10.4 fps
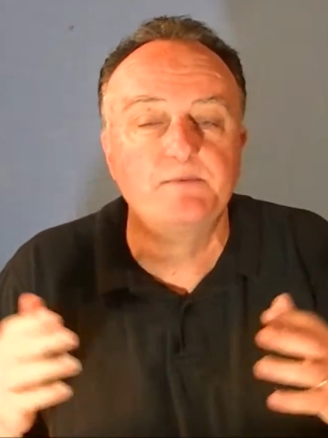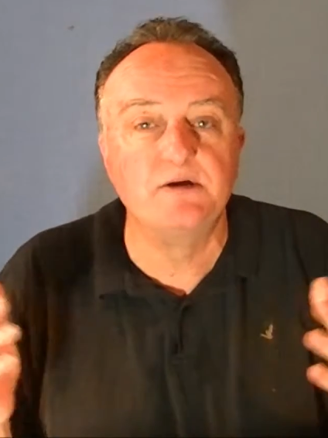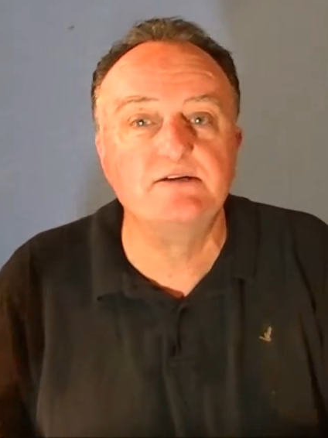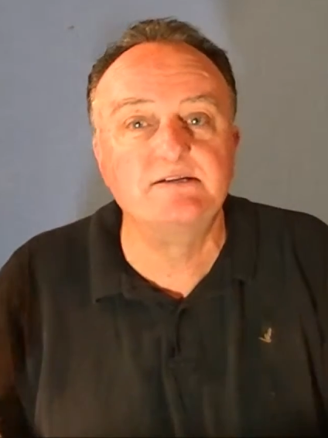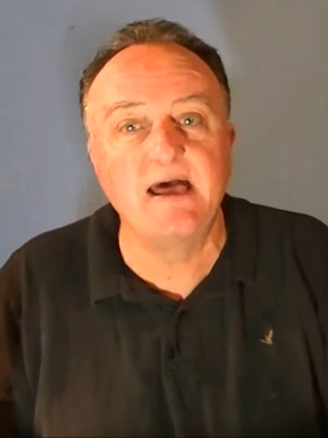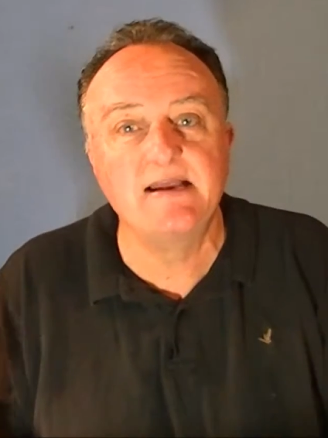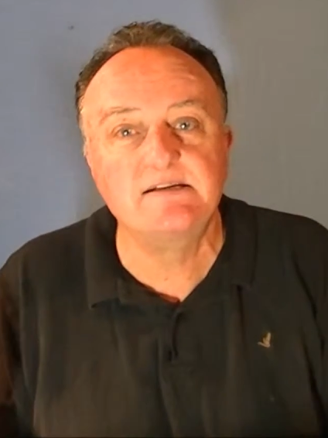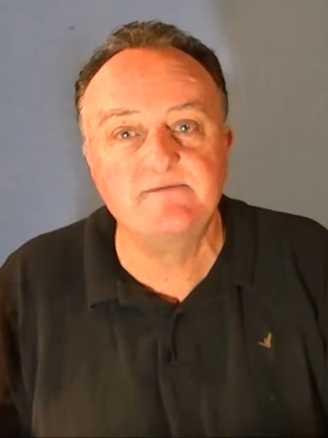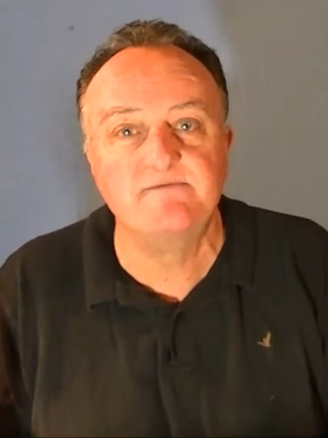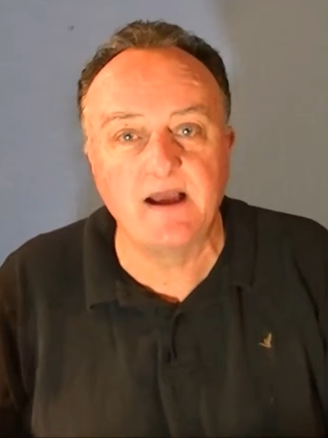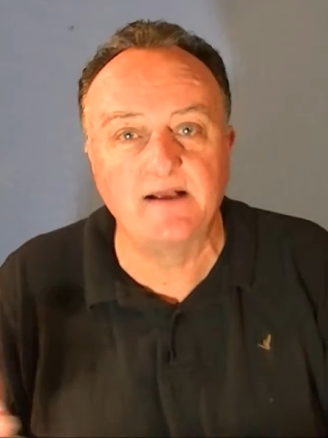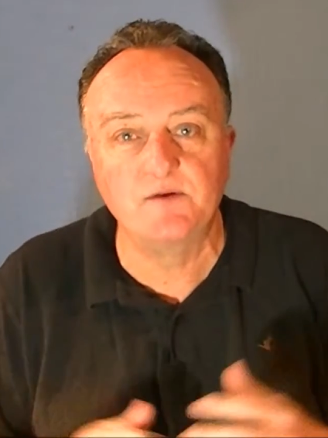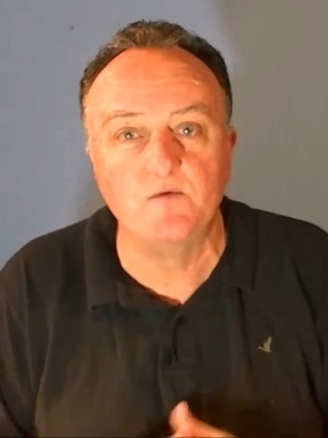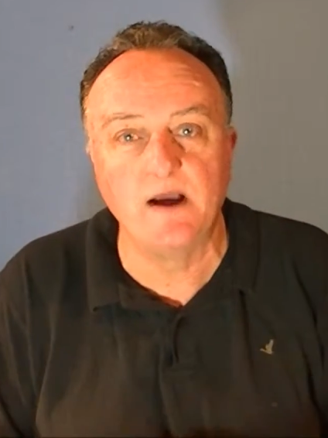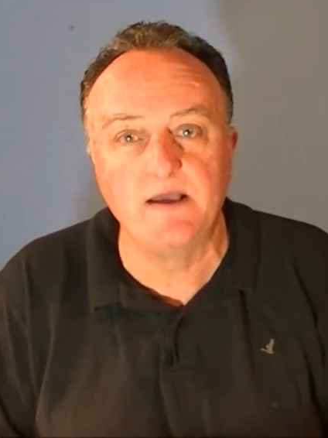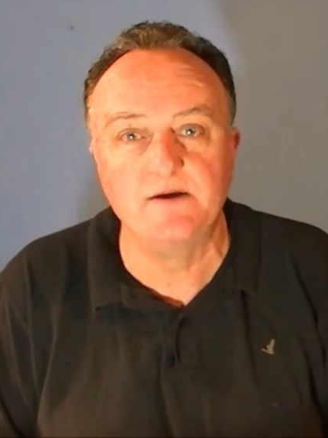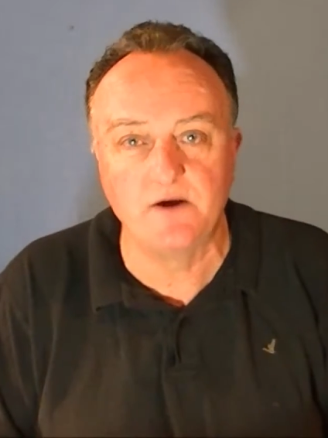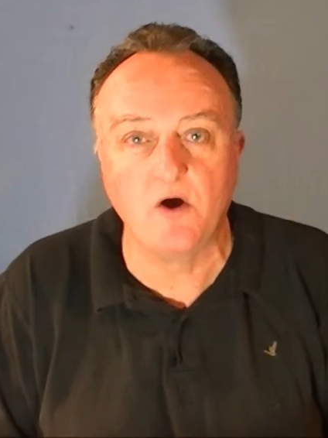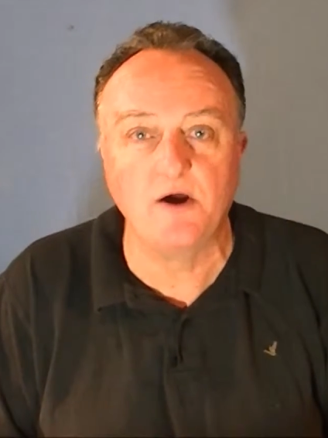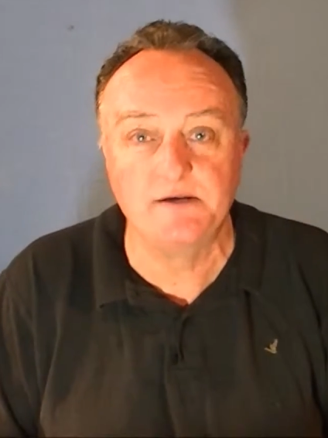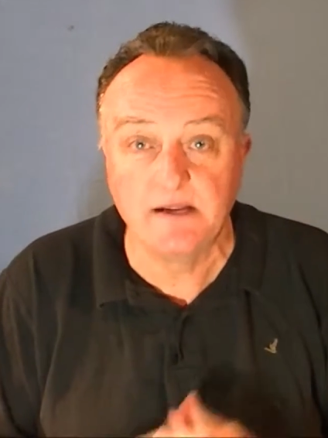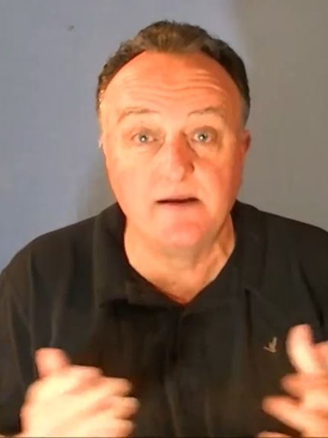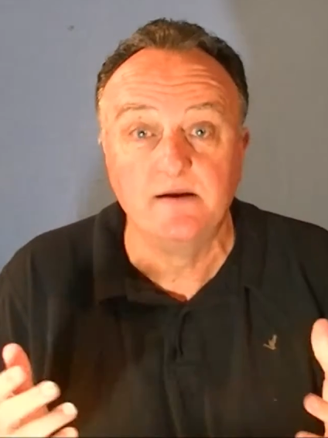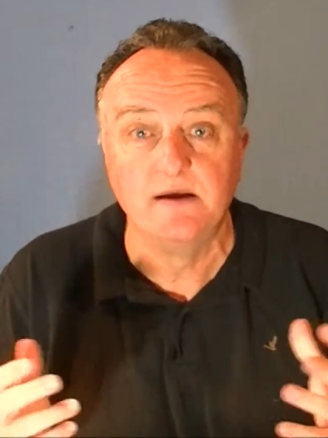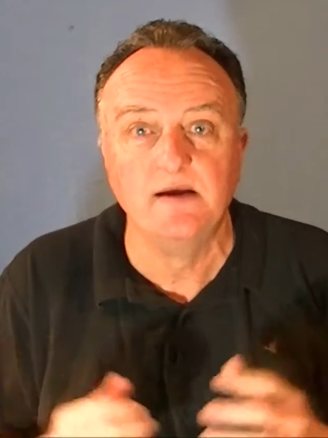because that is in fact the way that God did